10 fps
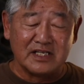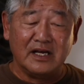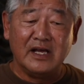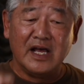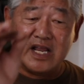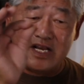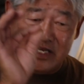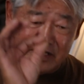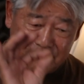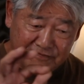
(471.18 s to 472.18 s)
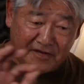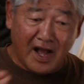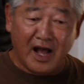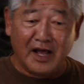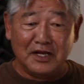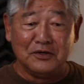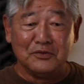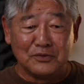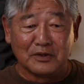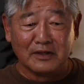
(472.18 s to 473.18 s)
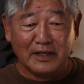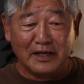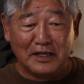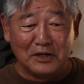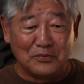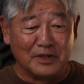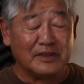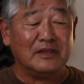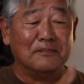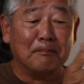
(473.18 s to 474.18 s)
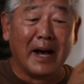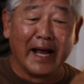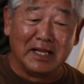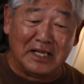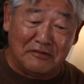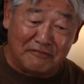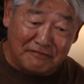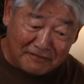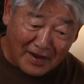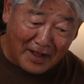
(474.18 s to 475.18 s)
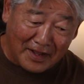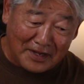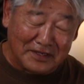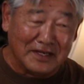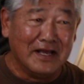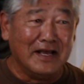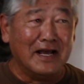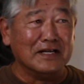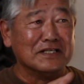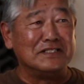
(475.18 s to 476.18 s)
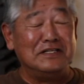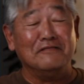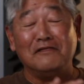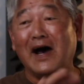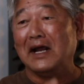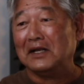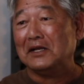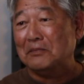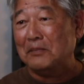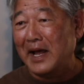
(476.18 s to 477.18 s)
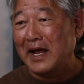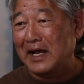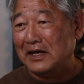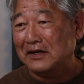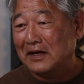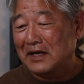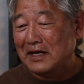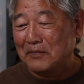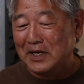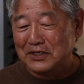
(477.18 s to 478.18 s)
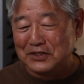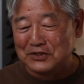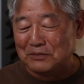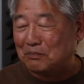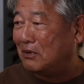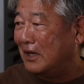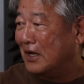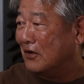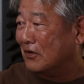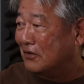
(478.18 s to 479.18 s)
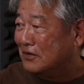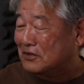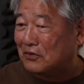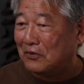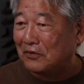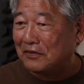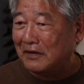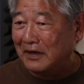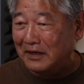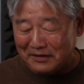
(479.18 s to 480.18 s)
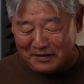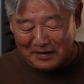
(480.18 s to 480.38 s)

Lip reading: a DeVine ukulele with the ukulele vine, and it's divinely made. I mean, it's just a play on this whole thing.